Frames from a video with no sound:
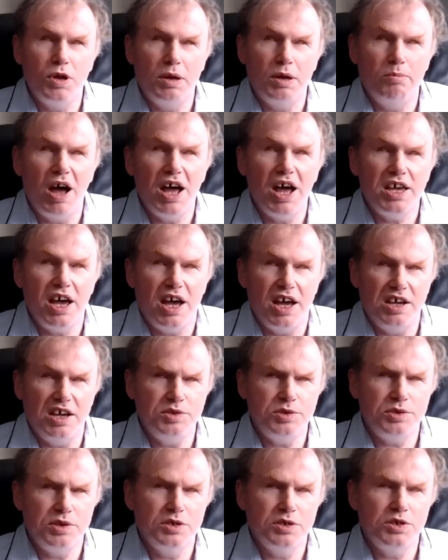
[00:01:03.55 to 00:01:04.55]
in my
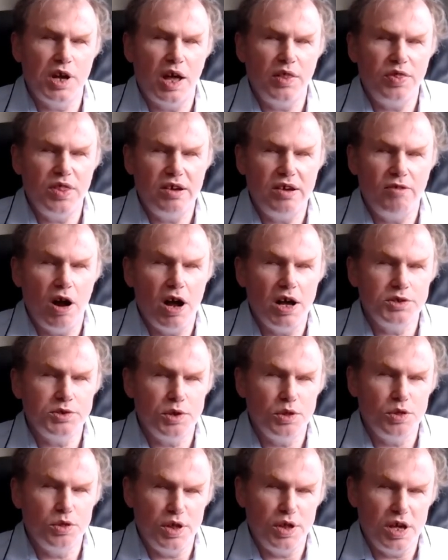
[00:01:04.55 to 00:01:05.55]
case, shut their eyes
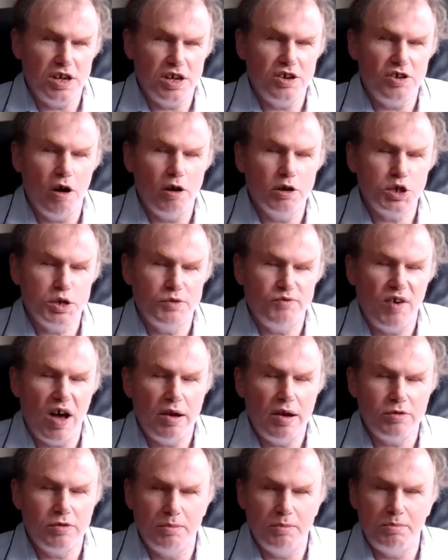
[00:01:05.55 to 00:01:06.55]
and think, gosh, if I
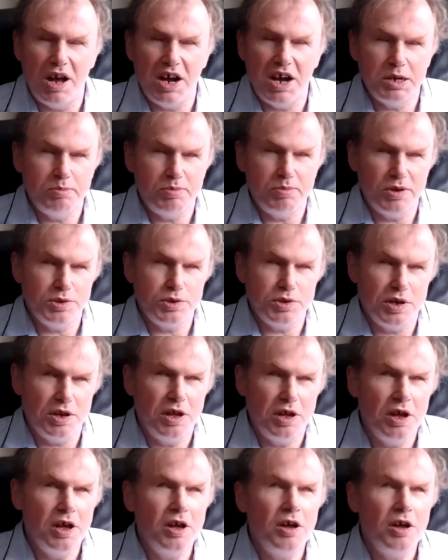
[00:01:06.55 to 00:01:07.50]
were a blind person,